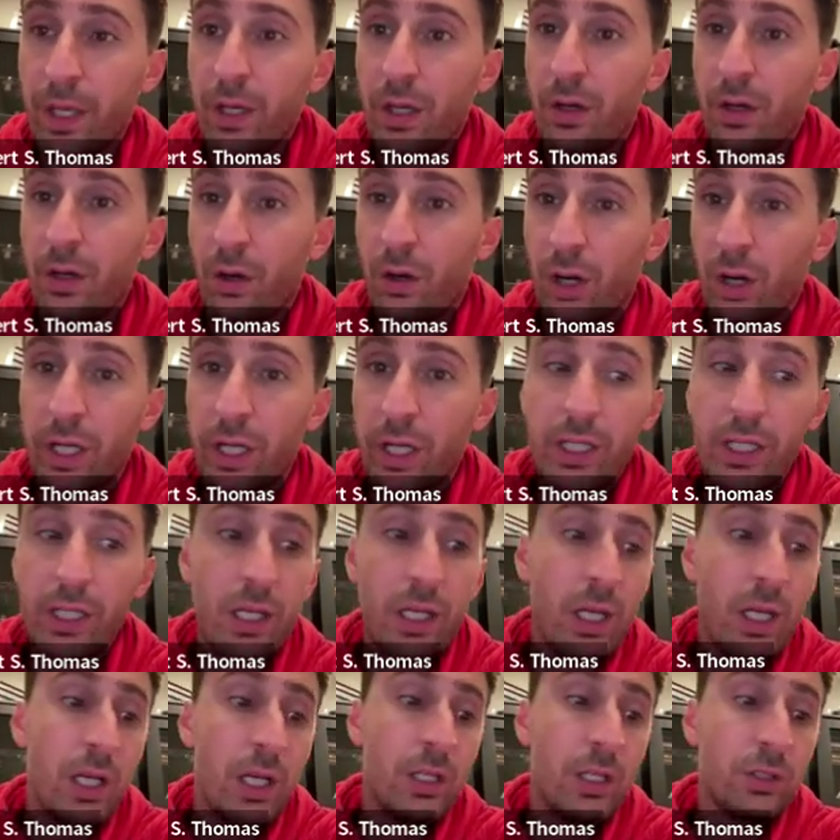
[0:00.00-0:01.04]
All right.
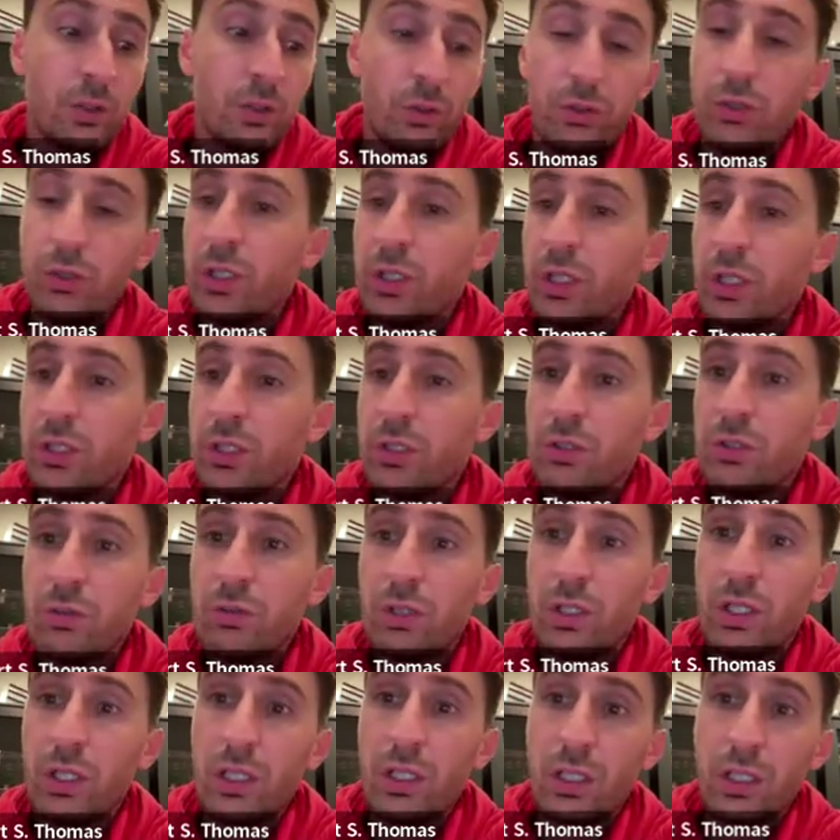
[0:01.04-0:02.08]
So you
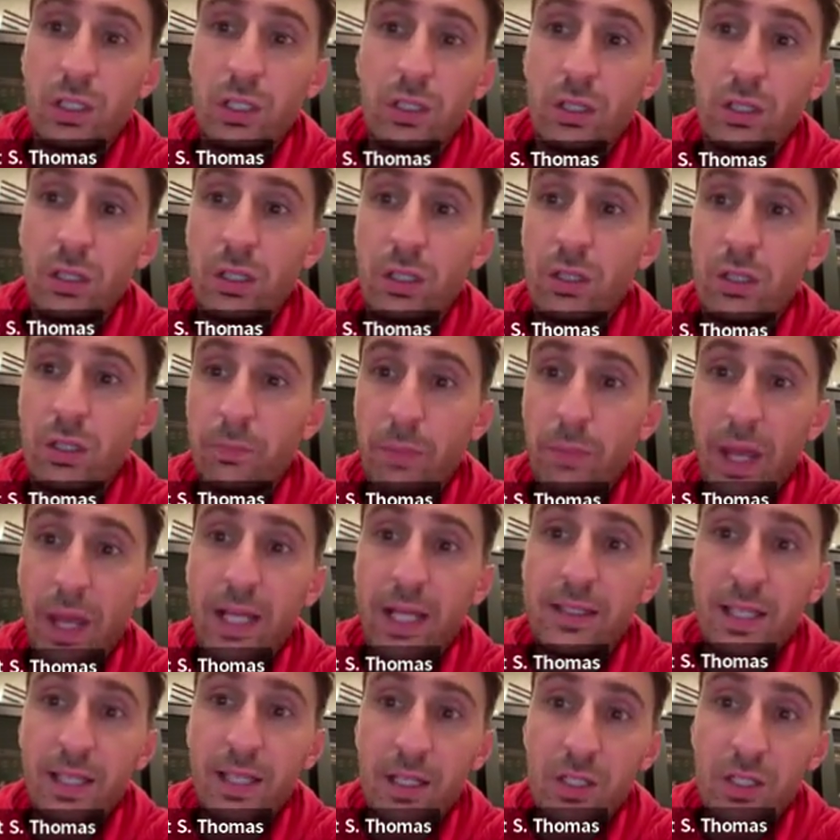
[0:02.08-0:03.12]
pay
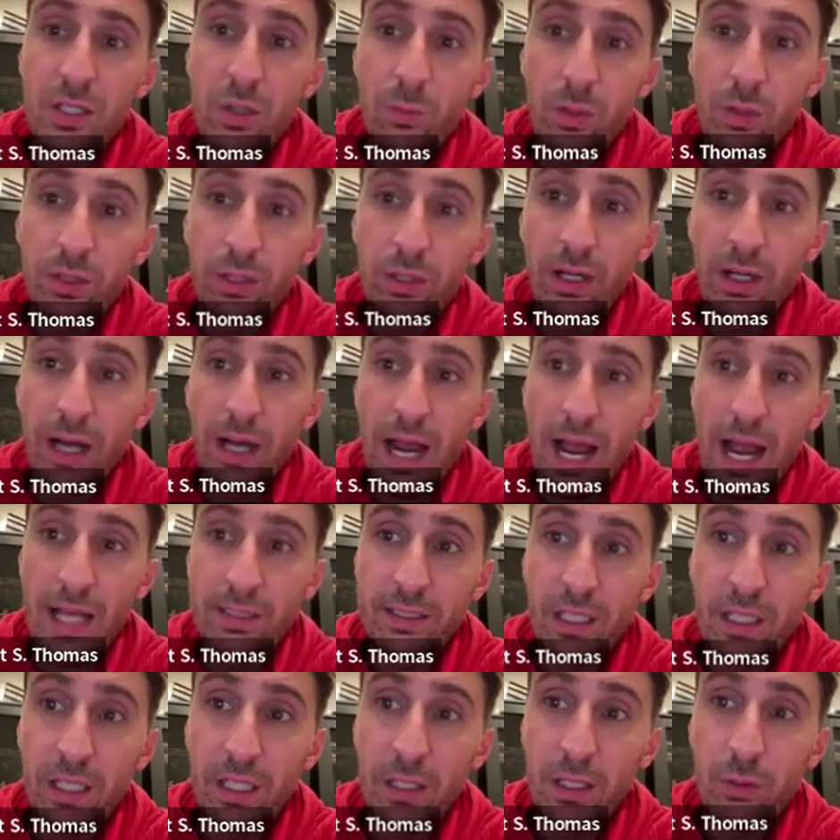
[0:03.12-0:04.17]
attention to what they're
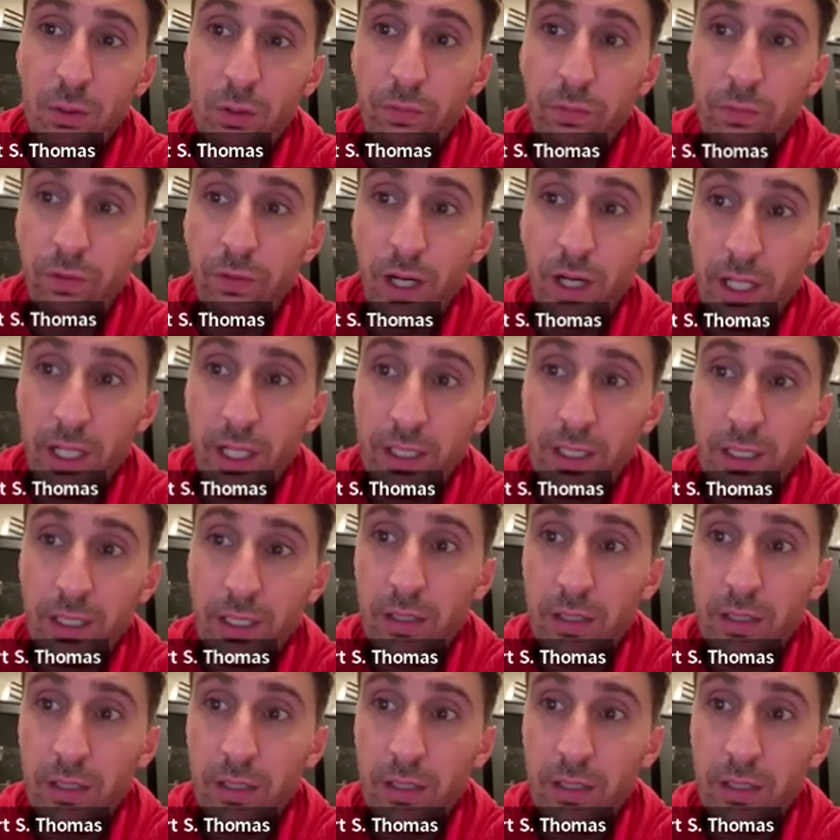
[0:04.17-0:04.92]
asking you to find.